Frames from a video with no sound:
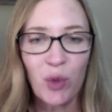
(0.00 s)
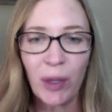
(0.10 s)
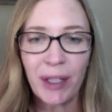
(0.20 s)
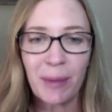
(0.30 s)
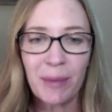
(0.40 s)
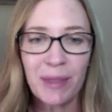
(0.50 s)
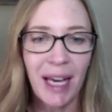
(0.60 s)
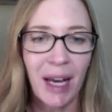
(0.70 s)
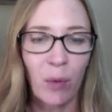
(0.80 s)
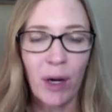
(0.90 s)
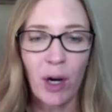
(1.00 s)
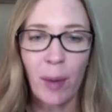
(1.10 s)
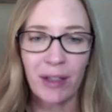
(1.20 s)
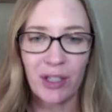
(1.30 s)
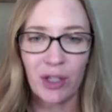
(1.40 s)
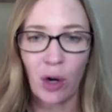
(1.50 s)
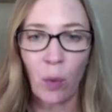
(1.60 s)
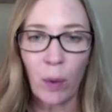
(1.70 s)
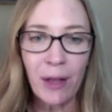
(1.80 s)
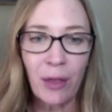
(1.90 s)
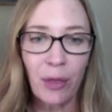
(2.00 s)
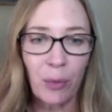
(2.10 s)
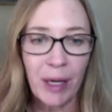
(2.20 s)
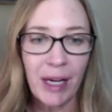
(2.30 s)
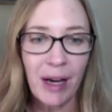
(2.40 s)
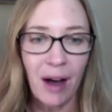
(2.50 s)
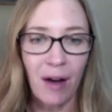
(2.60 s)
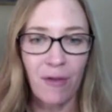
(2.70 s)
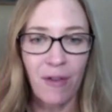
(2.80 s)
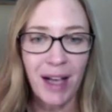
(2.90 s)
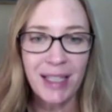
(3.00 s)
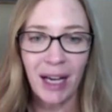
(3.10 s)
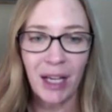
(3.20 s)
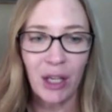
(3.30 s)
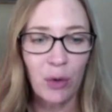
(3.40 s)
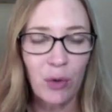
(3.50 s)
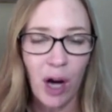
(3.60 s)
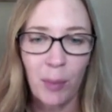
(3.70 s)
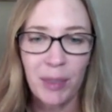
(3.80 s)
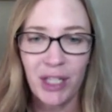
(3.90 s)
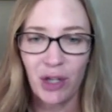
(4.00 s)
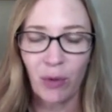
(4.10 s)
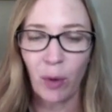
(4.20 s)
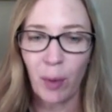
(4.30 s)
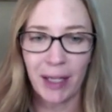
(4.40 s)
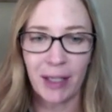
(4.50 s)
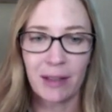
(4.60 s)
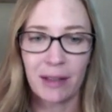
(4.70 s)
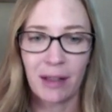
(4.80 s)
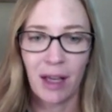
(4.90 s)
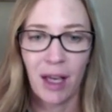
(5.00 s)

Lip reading: Williams, and we are about to start week 3 of VEX IQ competition robotics.